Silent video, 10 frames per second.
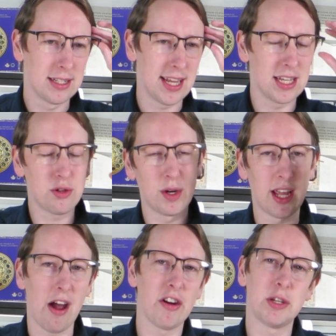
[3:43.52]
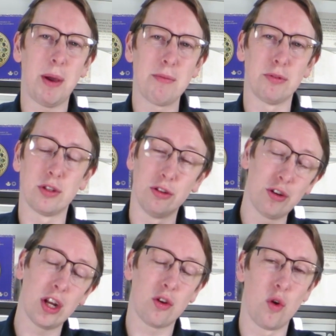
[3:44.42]
tend to encourage people to
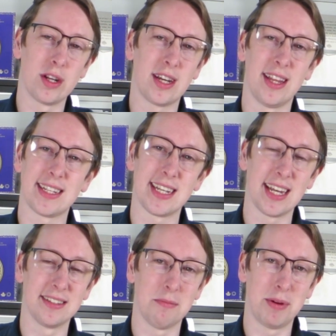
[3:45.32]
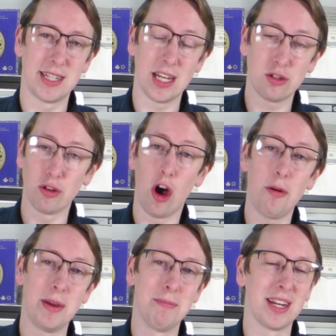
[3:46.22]
look at coin collecting as a potential
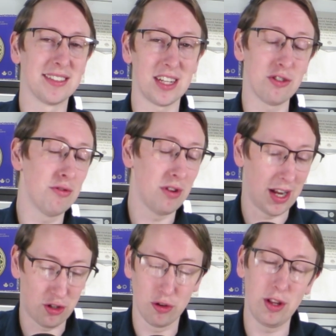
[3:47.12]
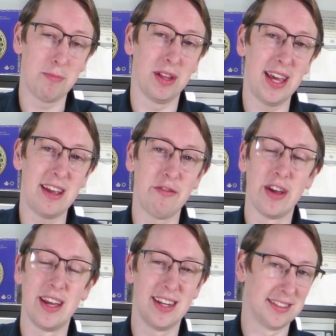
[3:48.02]
hobby, because I truly believe
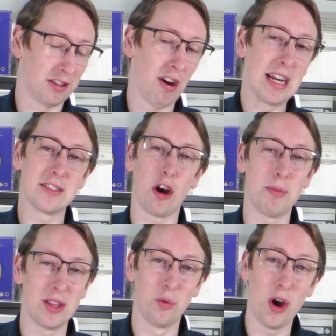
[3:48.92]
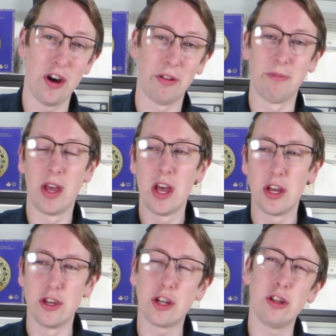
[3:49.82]
it's the greatest hobby in the world.
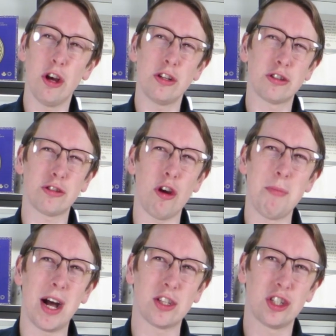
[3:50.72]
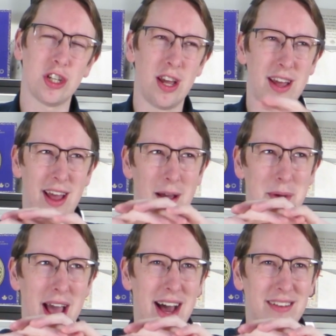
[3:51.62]
You can learn so much
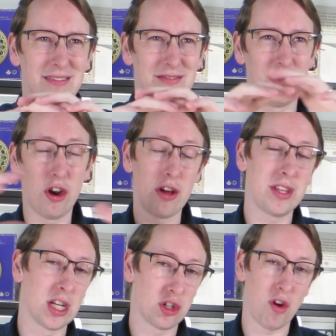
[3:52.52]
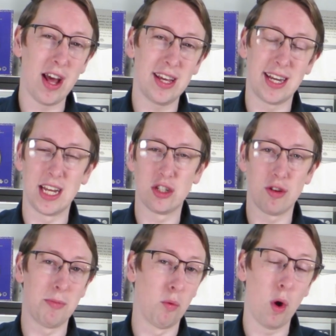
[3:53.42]
about not only Australian
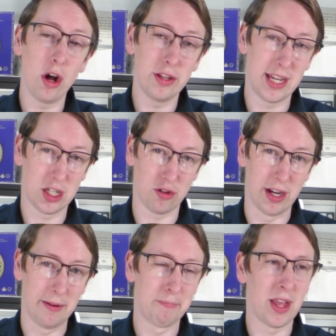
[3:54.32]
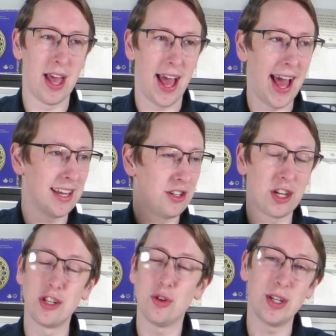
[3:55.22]
history, but world history, and you
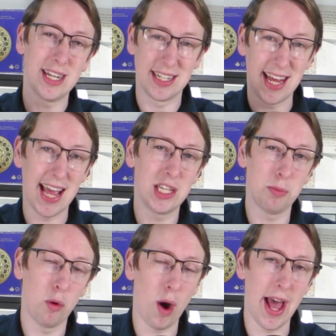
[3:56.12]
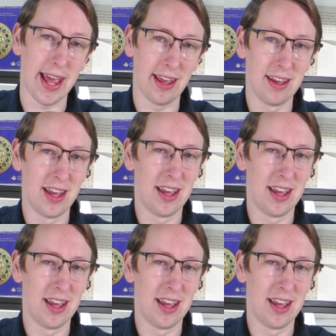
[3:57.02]
can do it in a tangible way.